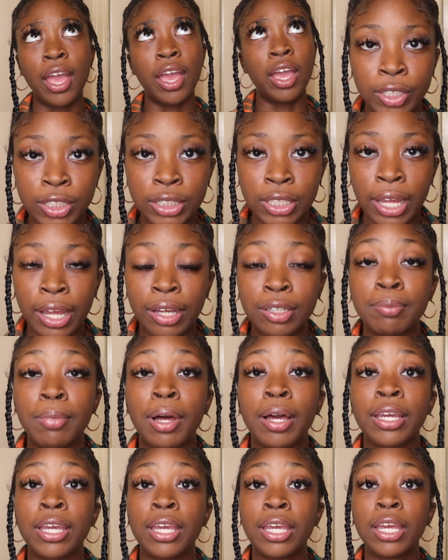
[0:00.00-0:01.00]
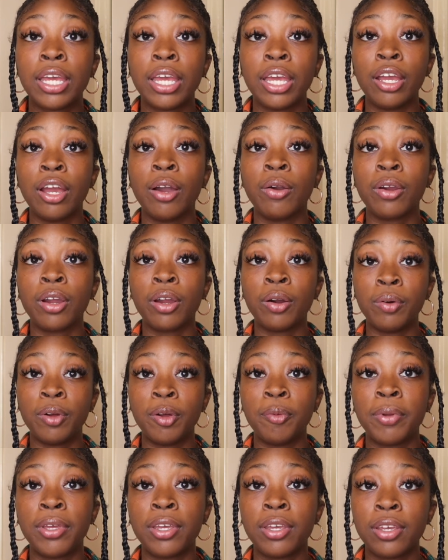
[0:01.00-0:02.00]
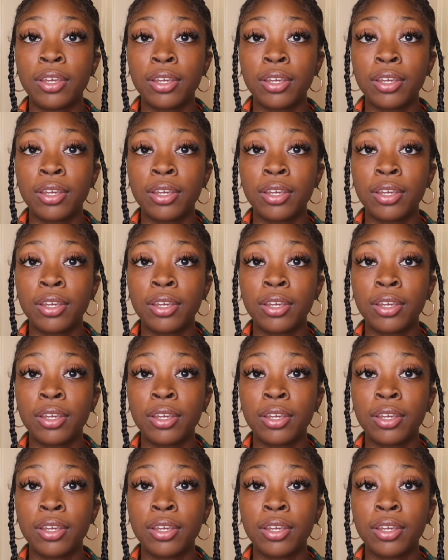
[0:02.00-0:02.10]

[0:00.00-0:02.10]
This is the house my kid gonna grow up in.